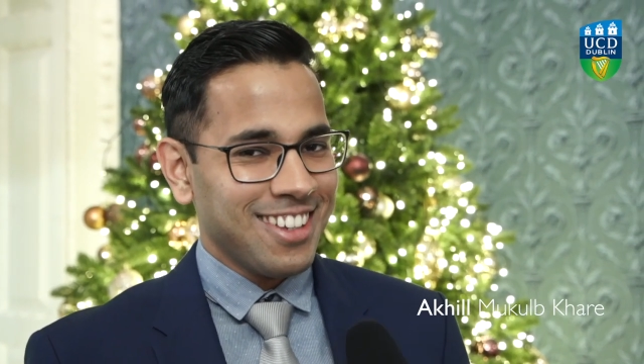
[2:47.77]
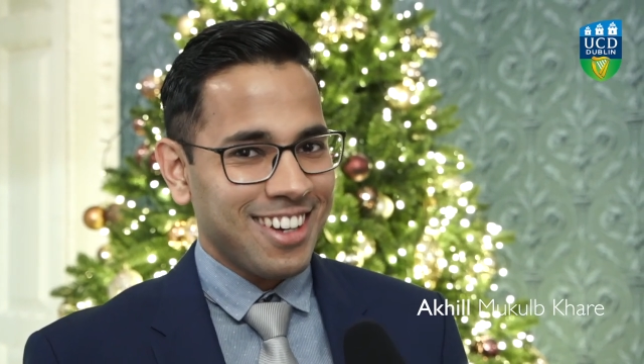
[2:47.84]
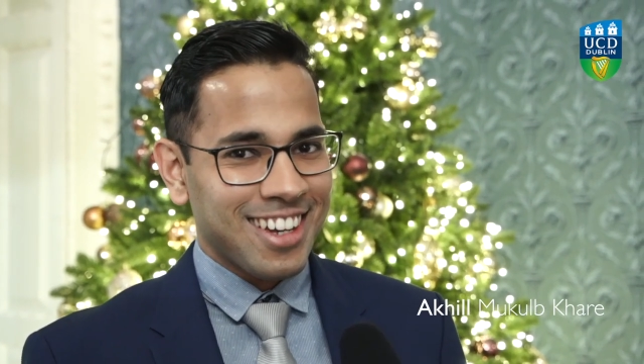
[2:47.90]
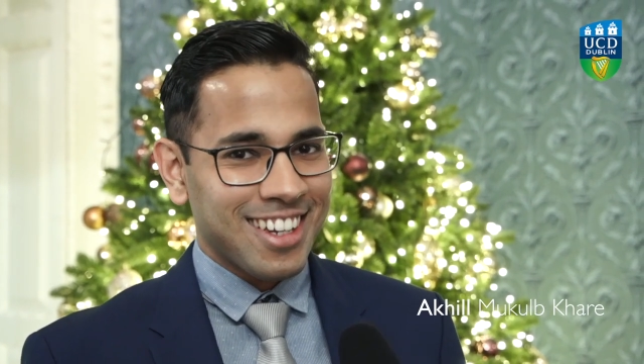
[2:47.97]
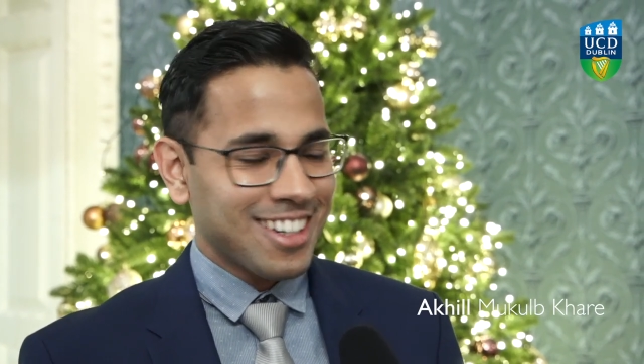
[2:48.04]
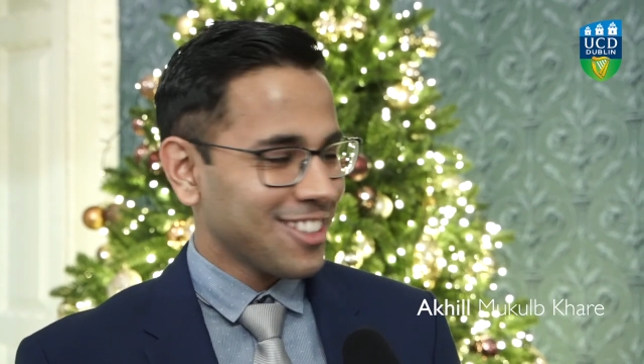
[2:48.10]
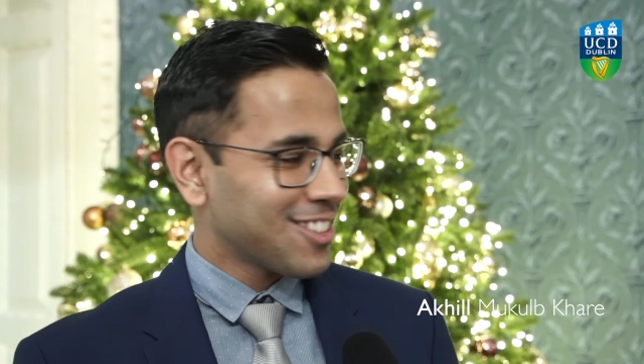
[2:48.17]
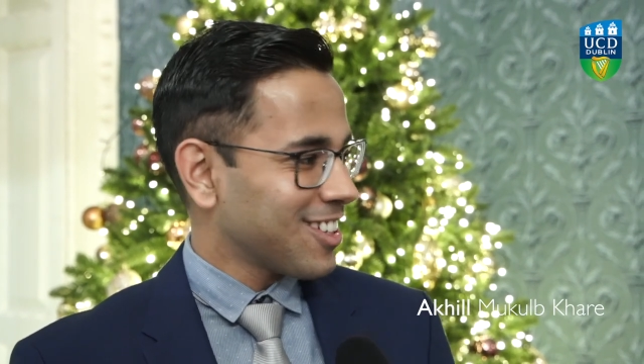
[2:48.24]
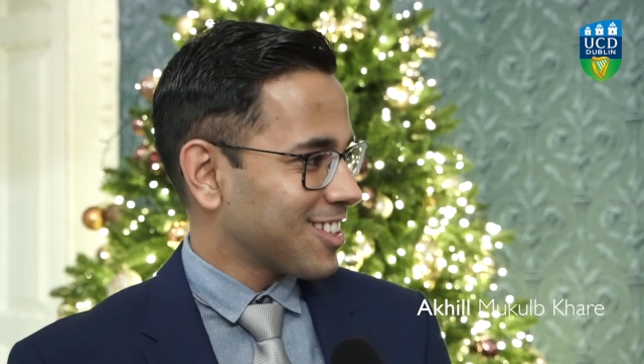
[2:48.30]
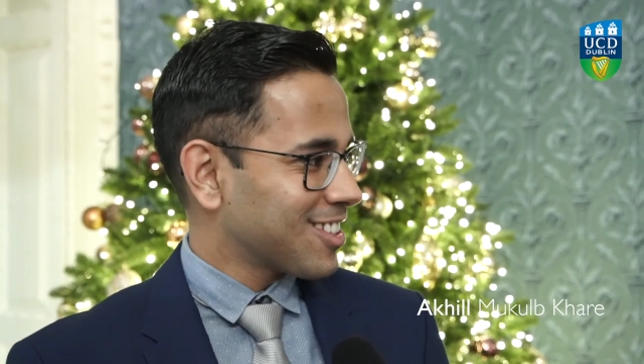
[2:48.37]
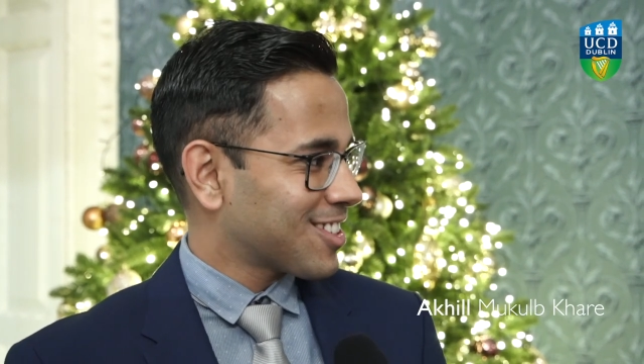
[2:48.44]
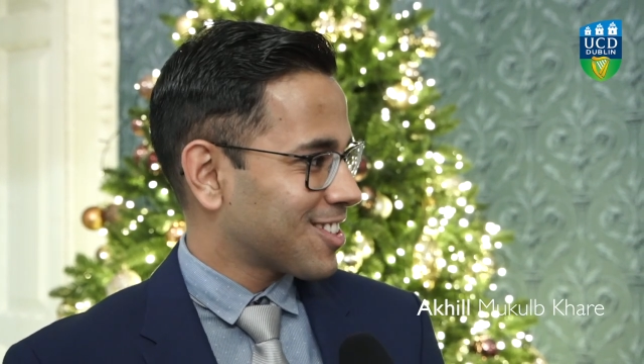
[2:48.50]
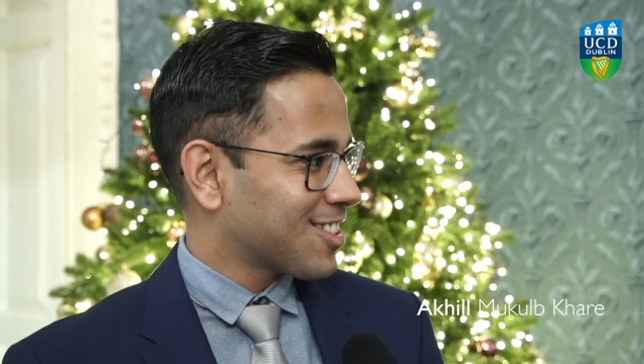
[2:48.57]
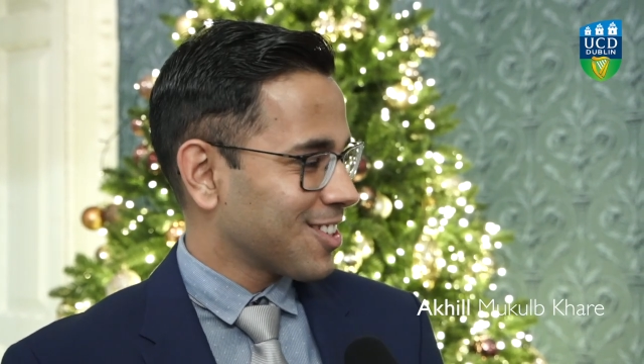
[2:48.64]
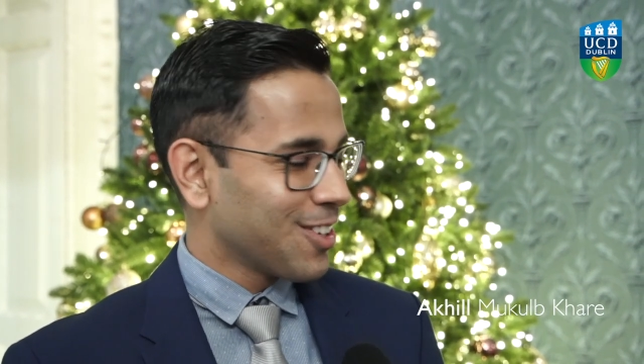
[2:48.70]
I got a
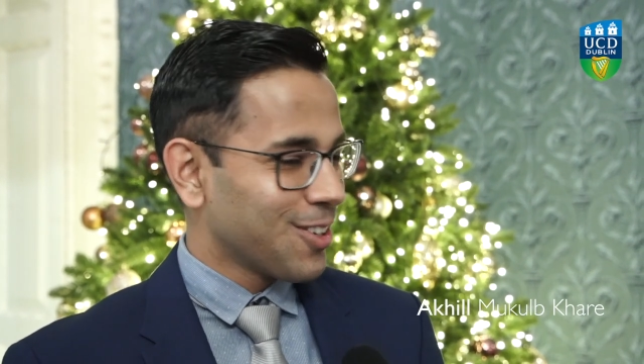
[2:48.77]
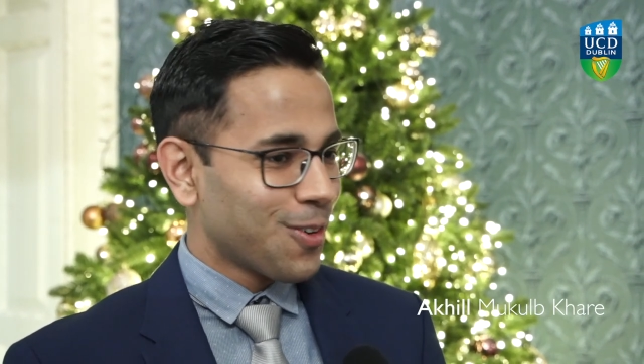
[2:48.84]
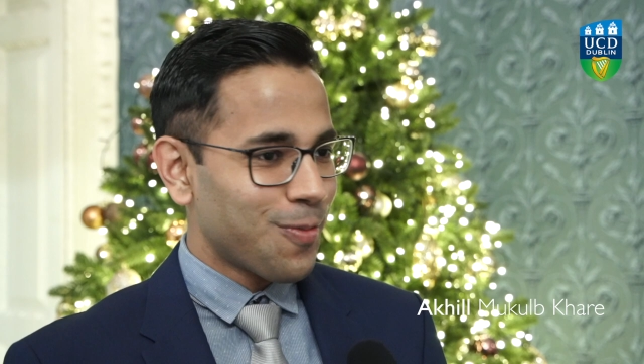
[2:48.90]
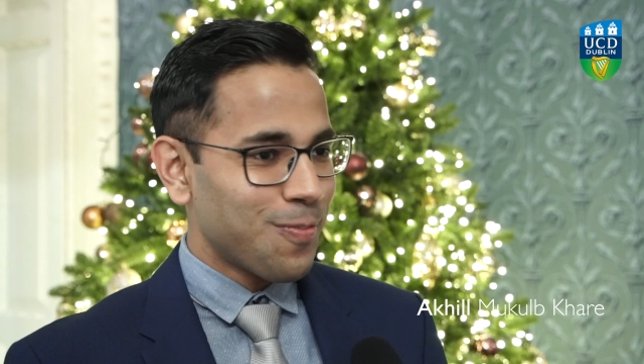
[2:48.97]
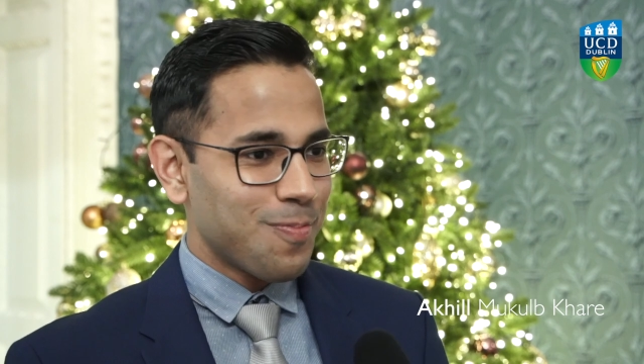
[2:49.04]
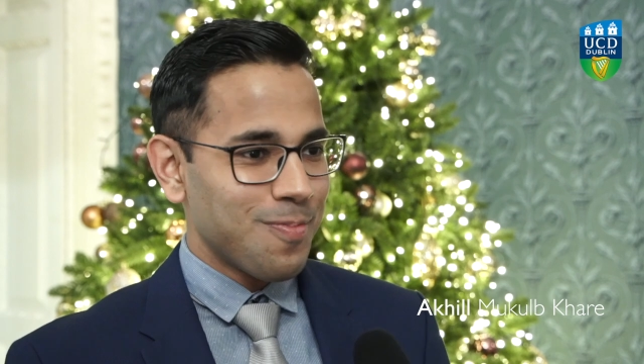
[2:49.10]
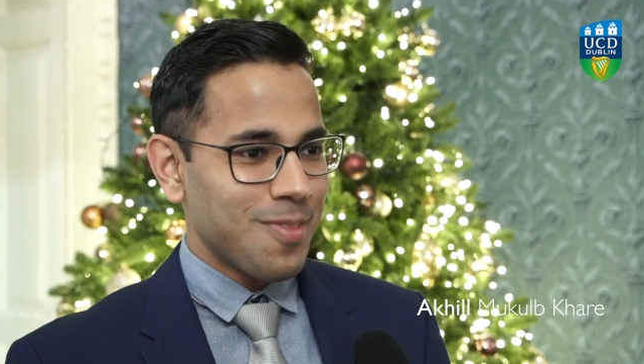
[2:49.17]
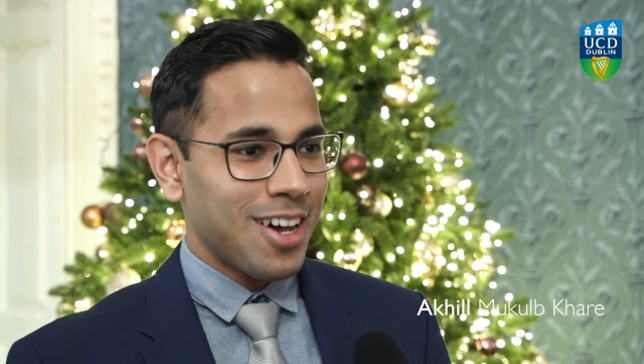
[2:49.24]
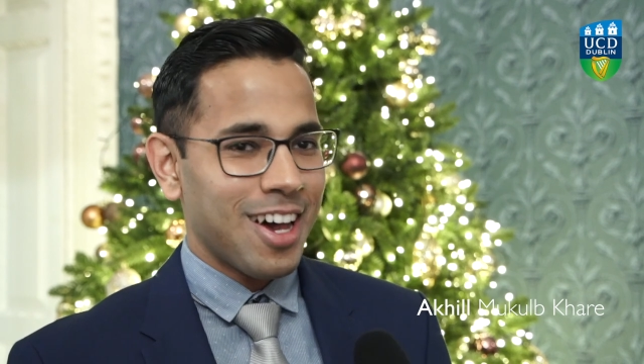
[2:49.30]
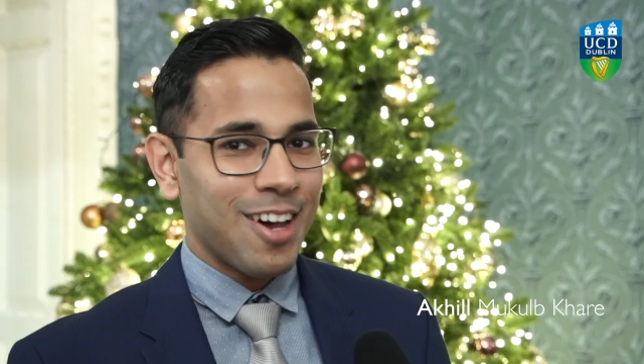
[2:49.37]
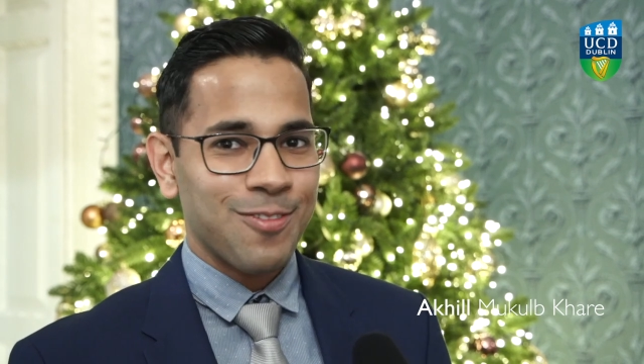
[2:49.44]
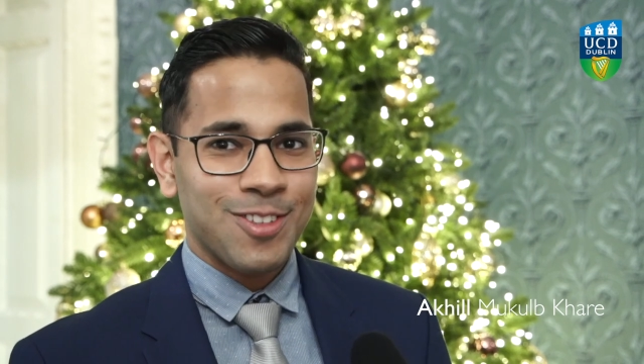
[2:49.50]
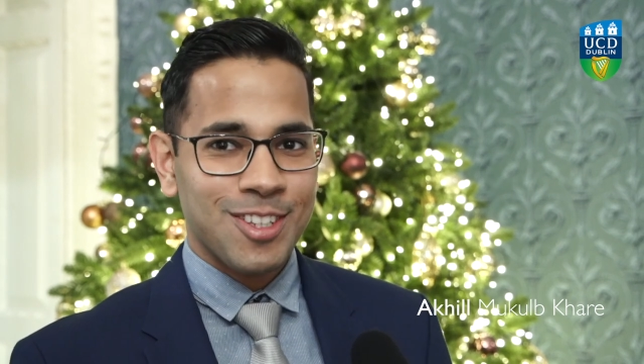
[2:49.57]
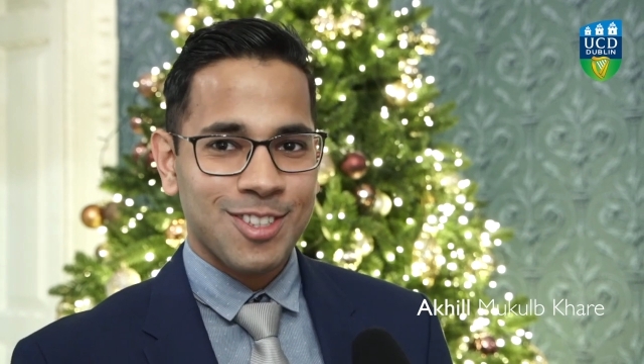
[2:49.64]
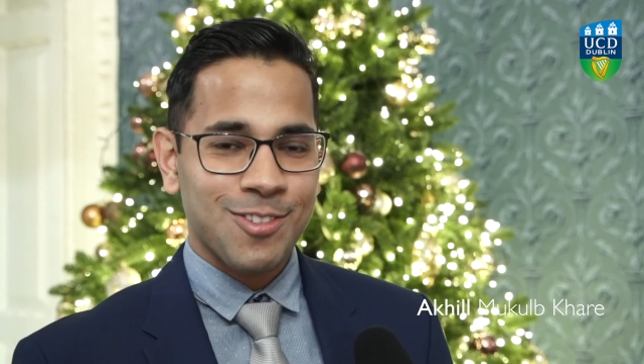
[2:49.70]
chance to
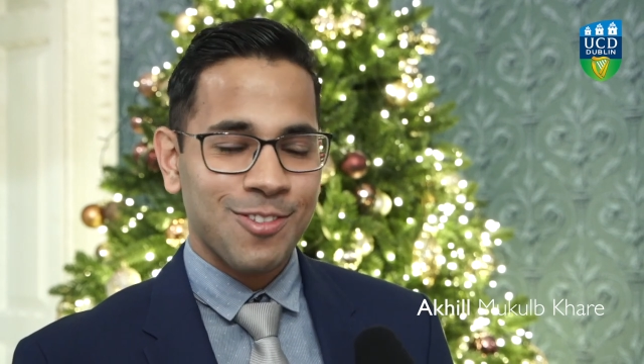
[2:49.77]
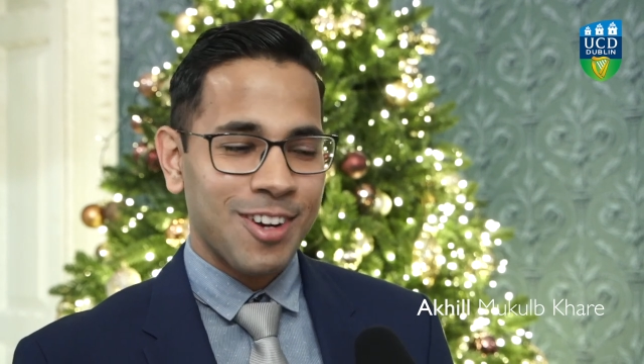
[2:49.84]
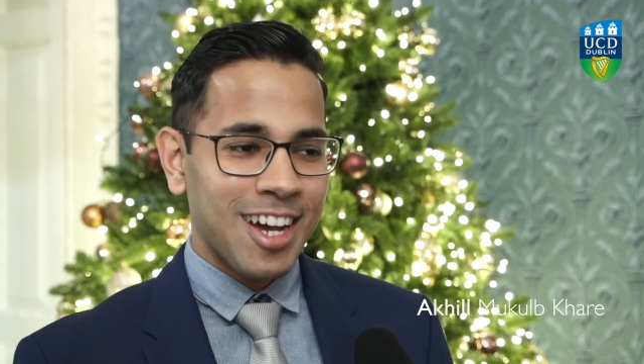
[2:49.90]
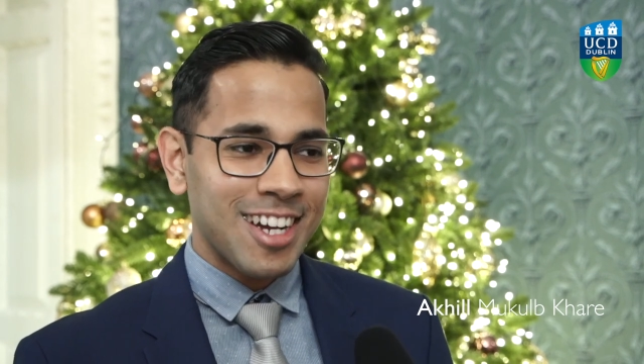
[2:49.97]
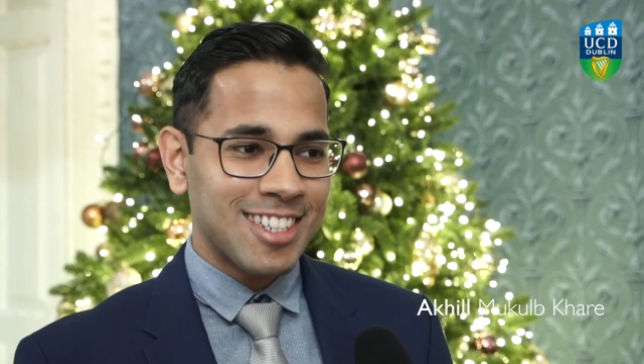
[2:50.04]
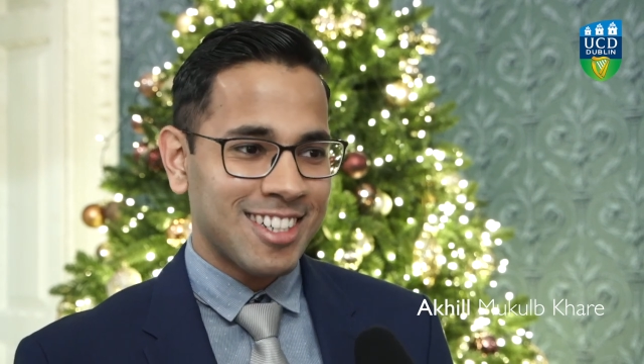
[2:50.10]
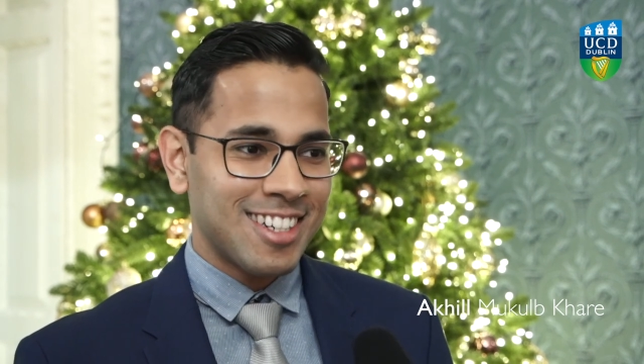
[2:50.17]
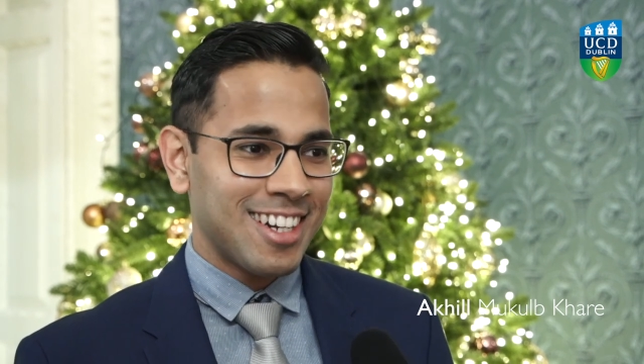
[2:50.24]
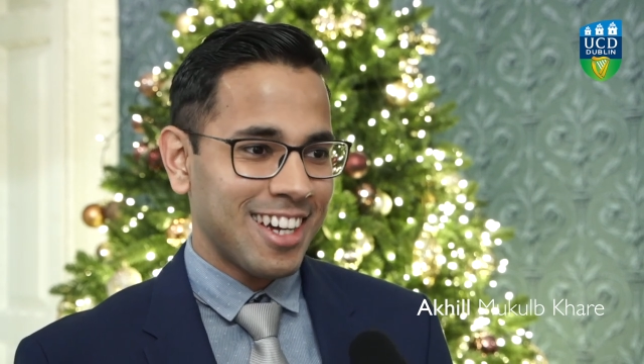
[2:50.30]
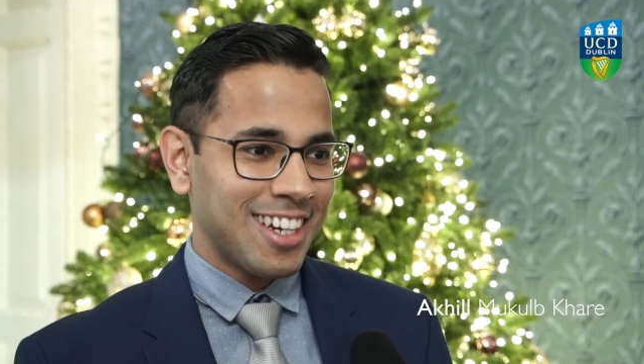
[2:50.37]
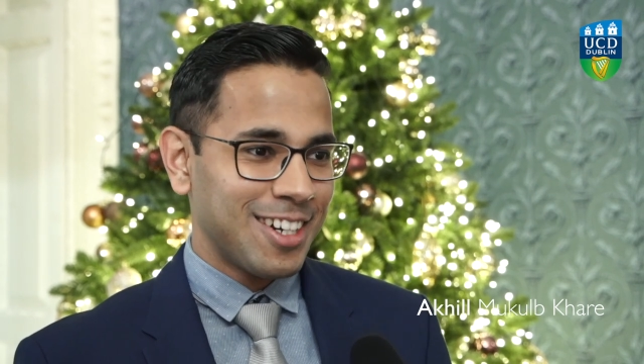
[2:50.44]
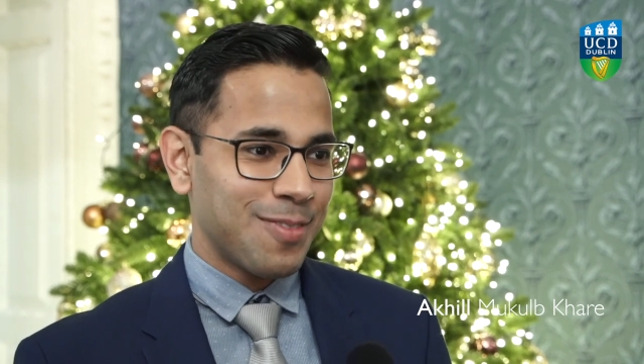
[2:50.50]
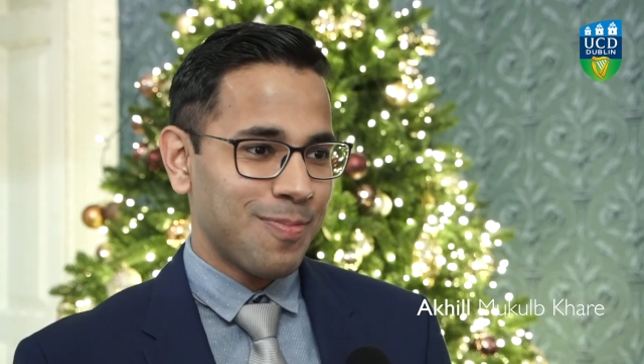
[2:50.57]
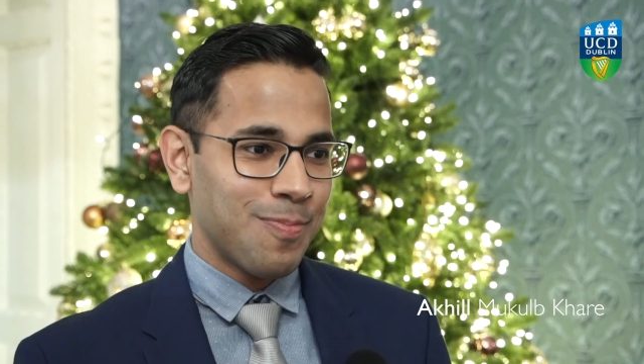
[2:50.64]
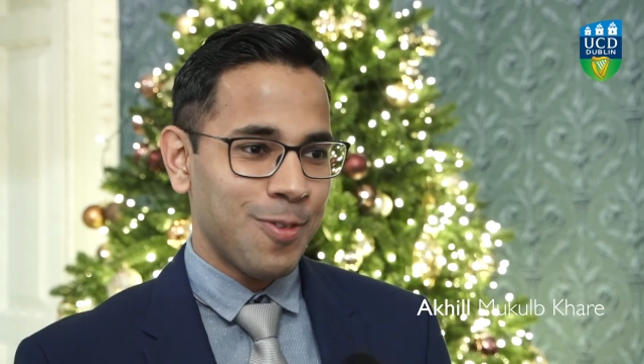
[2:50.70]
have this grand night